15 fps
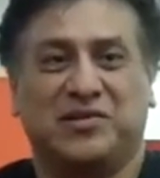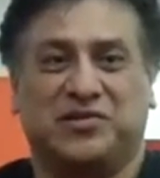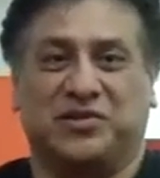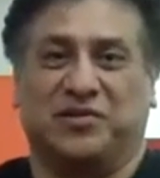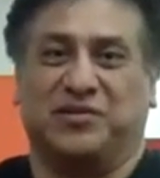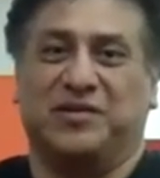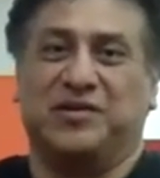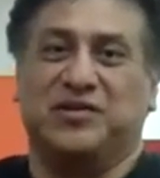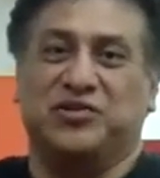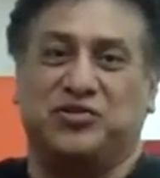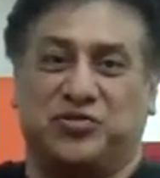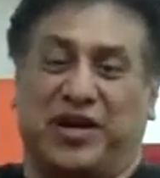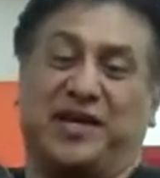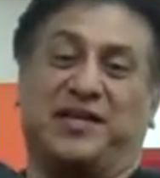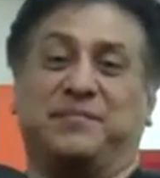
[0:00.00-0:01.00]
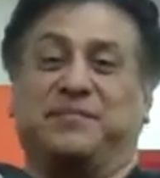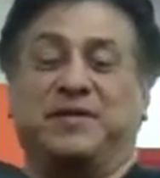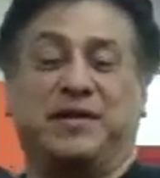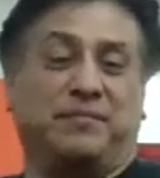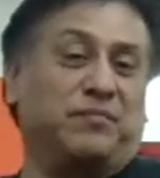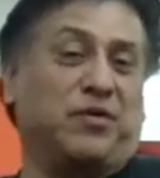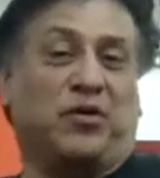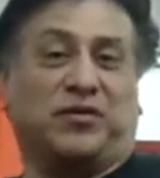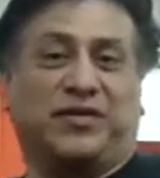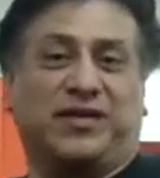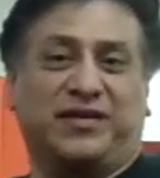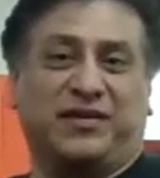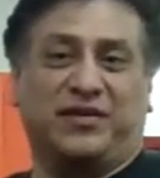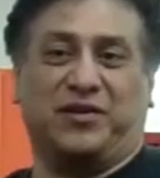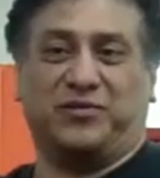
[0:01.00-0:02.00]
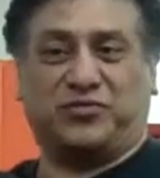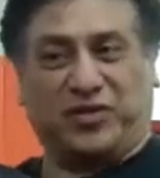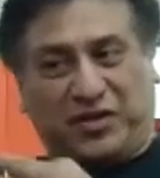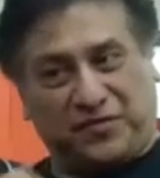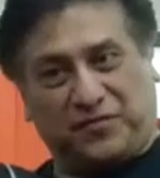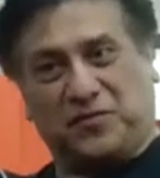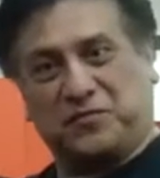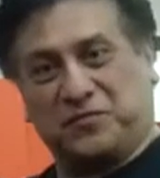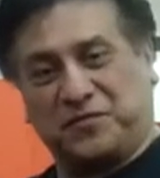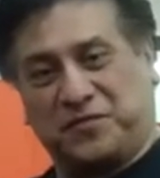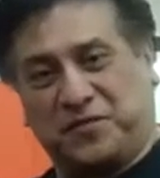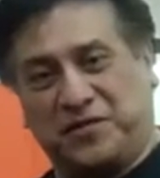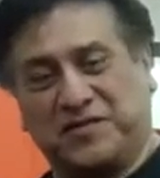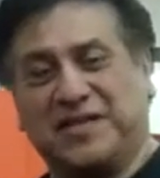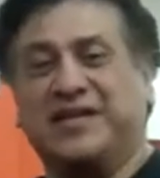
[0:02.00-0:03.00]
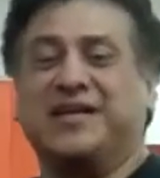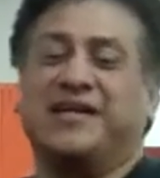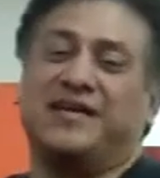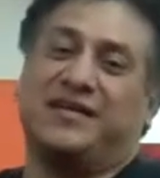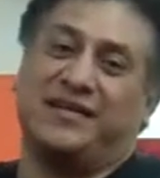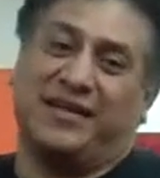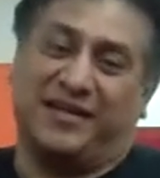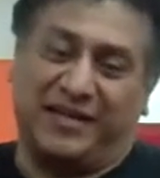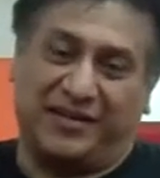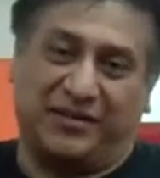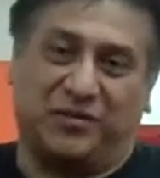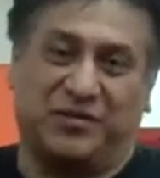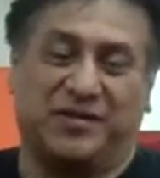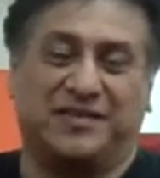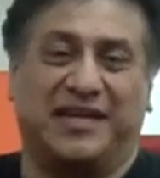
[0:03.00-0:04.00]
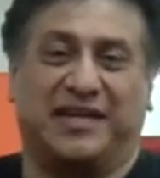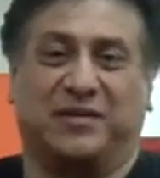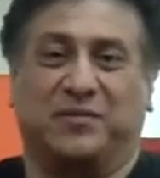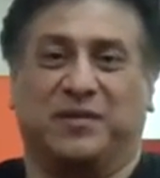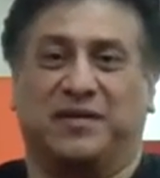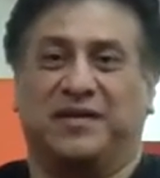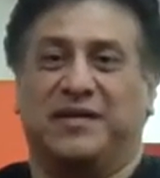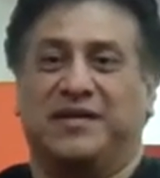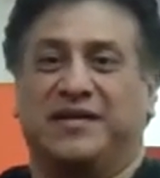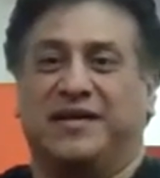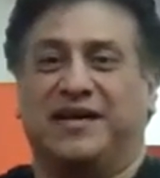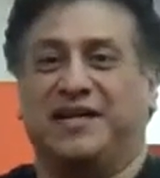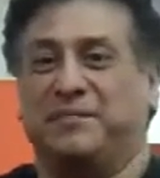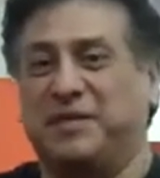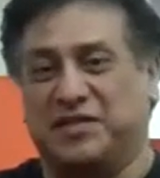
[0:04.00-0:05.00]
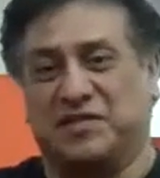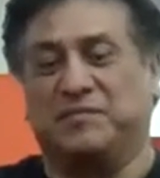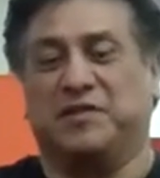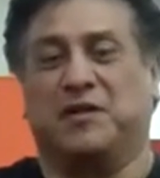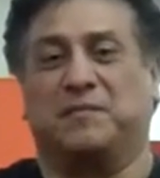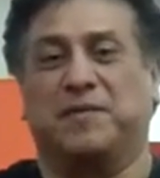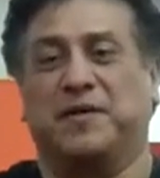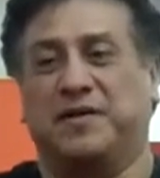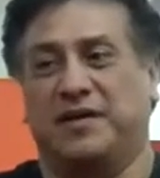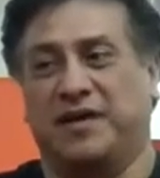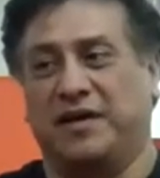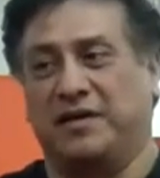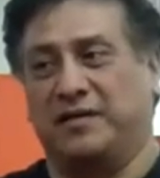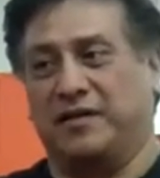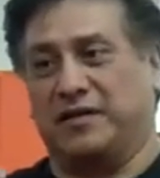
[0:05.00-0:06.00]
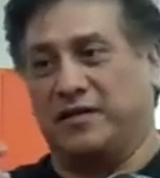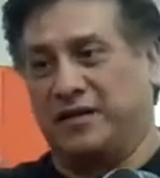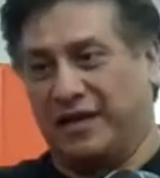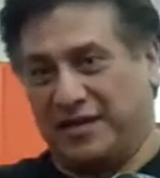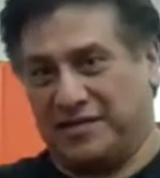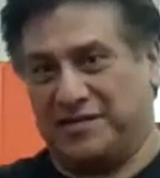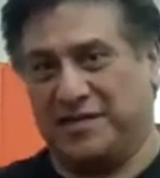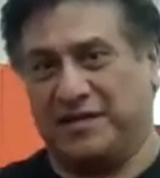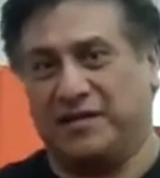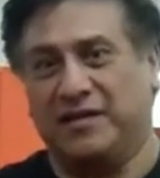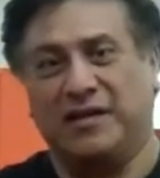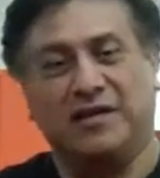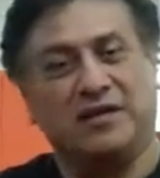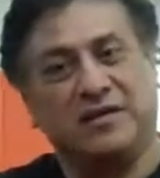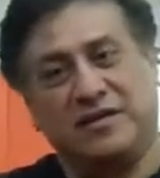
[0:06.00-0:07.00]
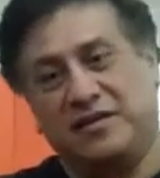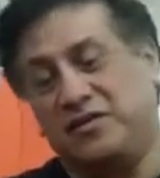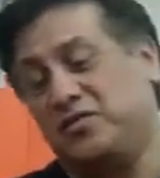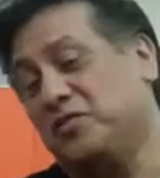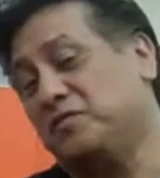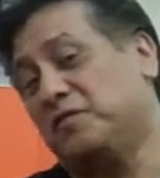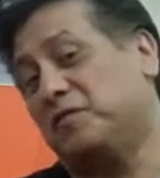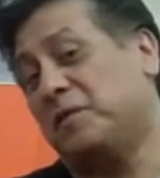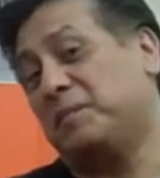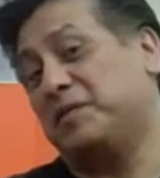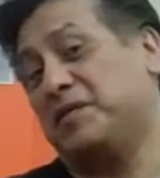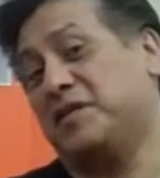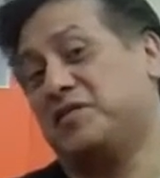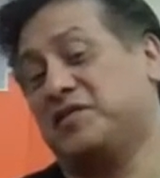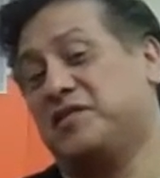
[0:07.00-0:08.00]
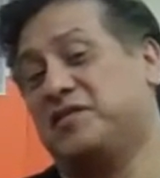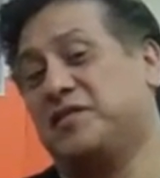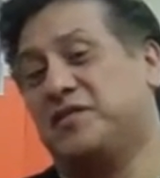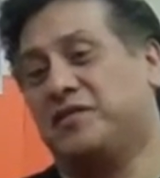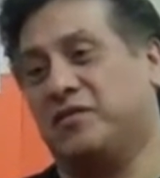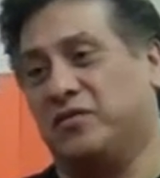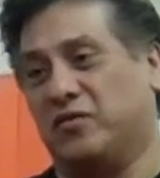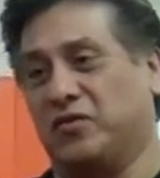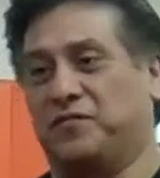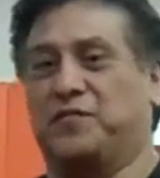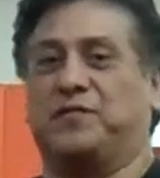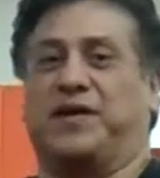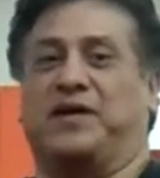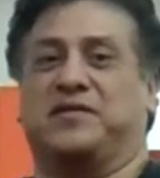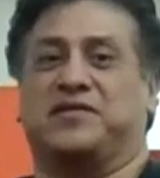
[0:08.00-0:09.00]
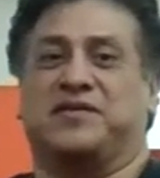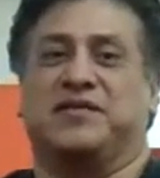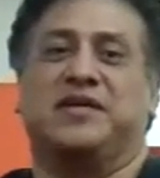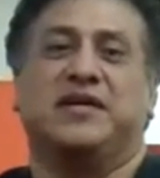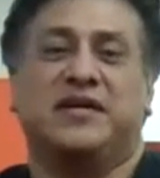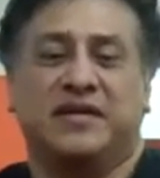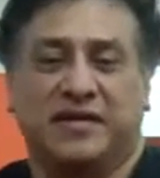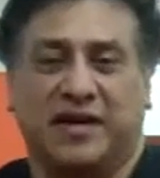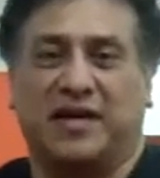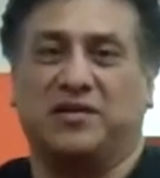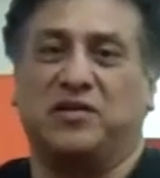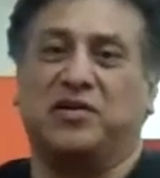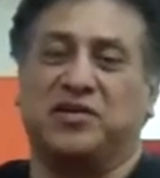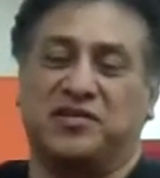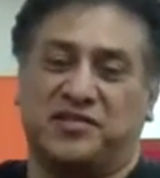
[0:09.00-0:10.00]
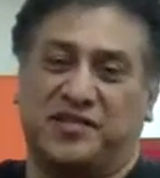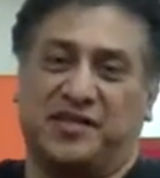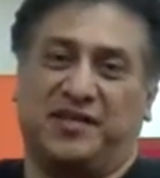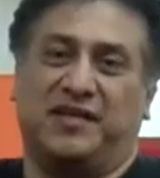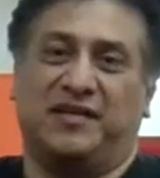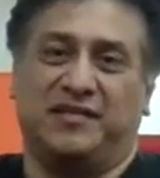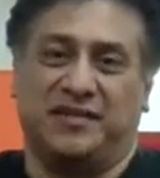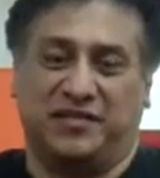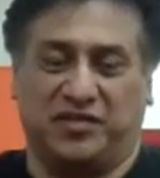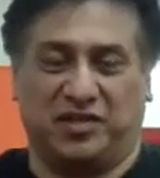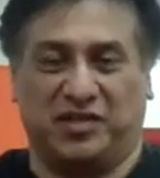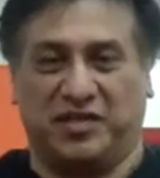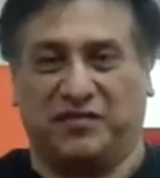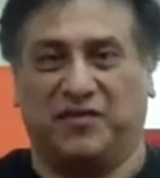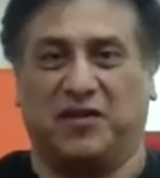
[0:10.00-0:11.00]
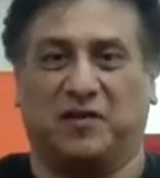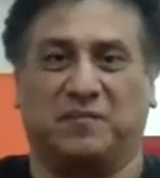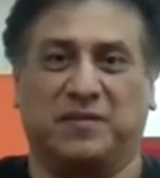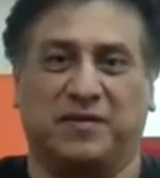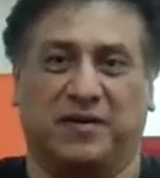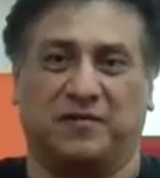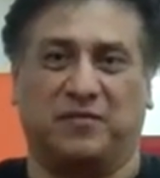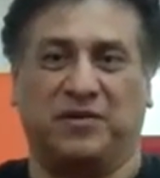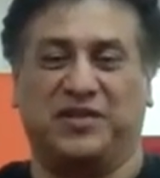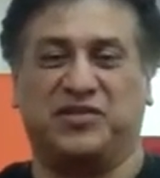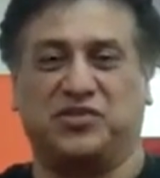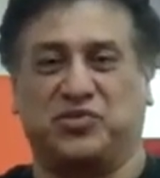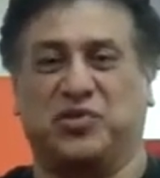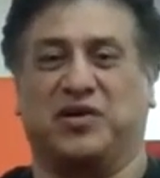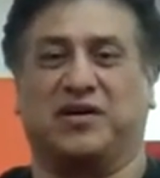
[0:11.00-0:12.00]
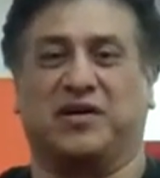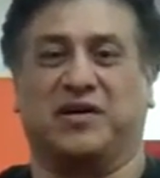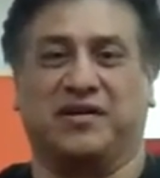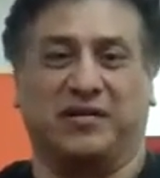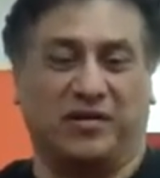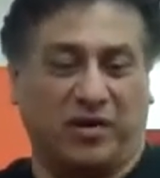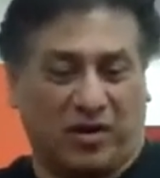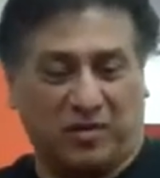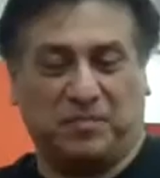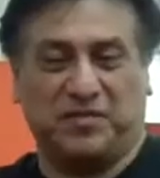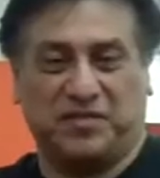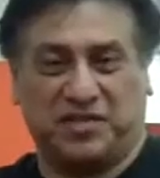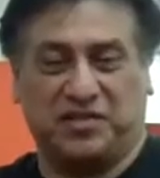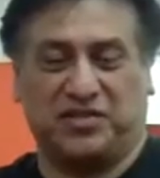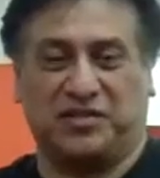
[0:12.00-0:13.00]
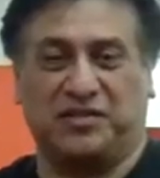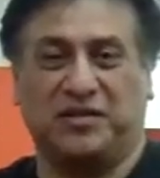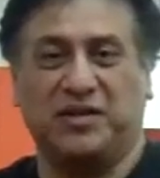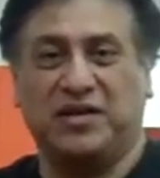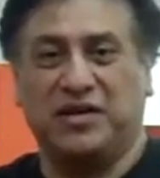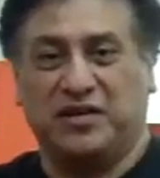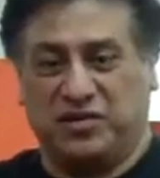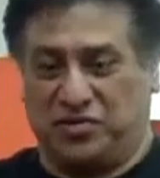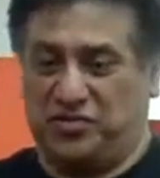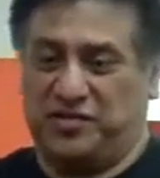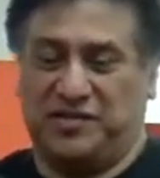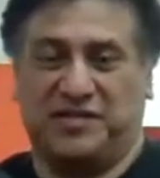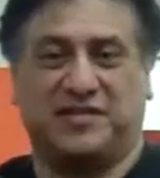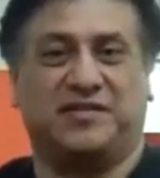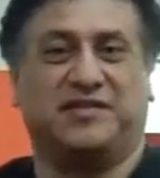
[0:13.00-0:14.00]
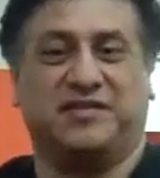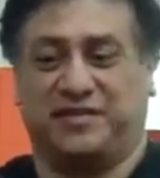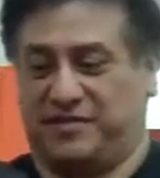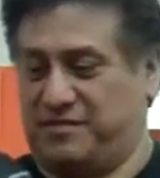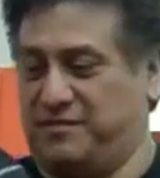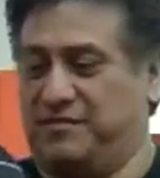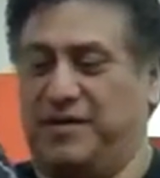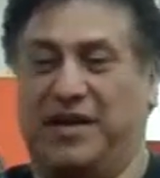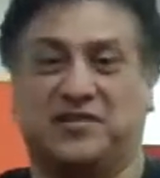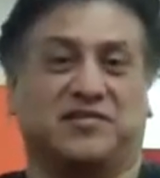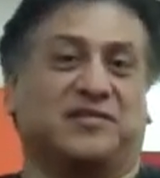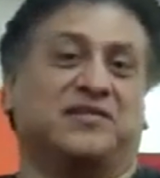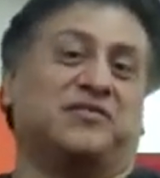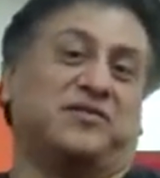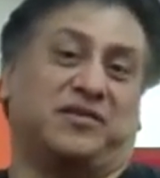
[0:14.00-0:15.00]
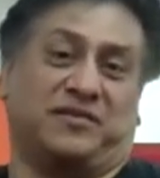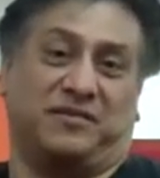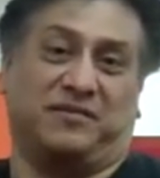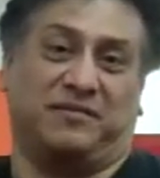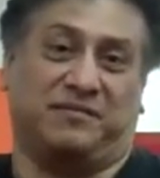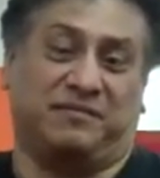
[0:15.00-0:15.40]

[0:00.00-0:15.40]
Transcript: So try them both, you know, try the first one first, and then go to the second one, and then mix them up, and like I said, either do them for repetitions or for rounds, and you're going to see that you're going to develop a very strong guard position using this excellent drill.